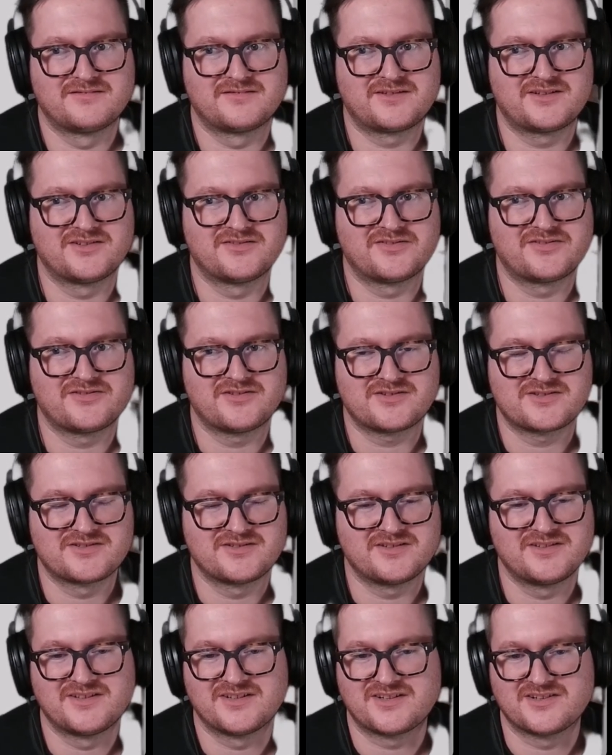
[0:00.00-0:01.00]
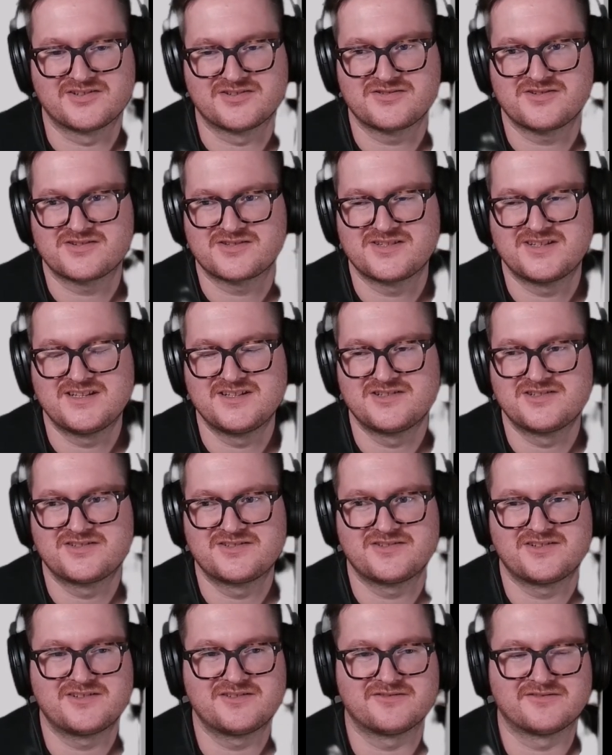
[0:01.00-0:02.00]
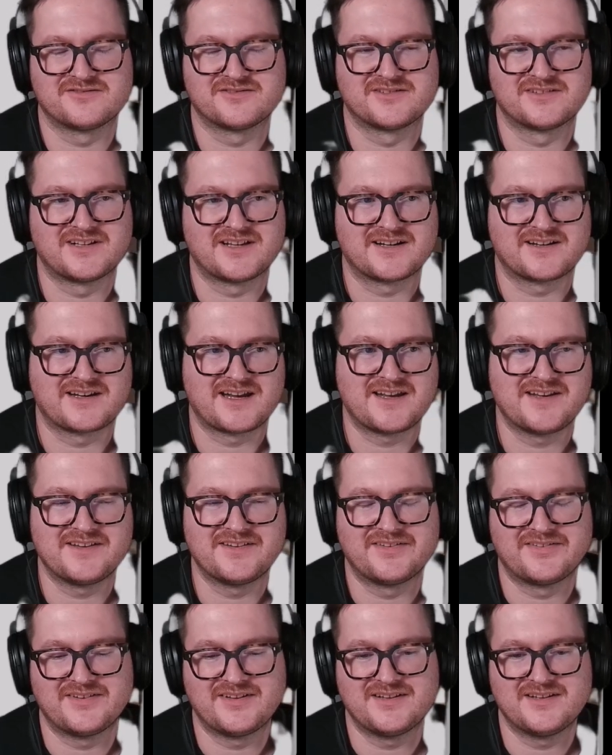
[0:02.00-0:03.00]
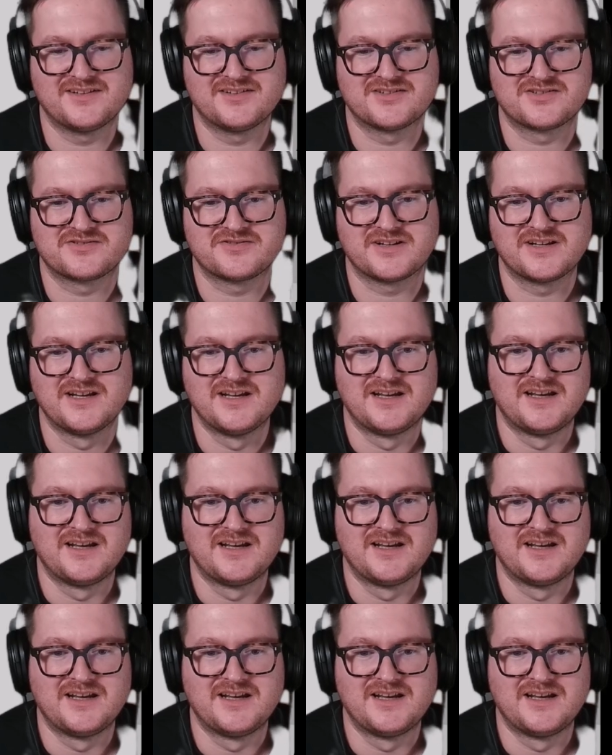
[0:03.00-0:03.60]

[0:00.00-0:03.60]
the construction industry and like AEC industry